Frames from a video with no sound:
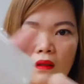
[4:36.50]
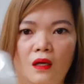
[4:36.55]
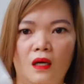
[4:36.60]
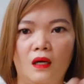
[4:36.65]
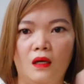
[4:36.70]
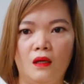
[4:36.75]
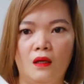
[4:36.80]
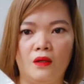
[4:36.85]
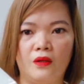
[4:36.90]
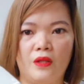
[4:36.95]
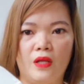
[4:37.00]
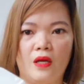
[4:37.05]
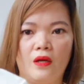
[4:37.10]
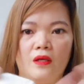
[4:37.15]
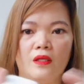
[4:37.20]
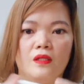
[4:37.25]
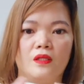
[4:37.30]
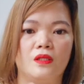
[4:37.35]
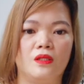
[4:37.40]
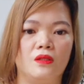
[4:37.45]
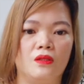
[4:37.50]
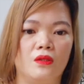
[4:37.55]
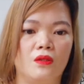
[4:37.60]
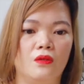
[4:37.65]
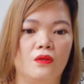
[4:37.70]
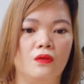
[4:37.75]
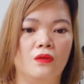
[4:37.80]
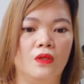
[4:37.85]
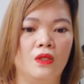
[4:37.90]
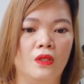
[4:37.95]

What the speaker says: Oh, there is no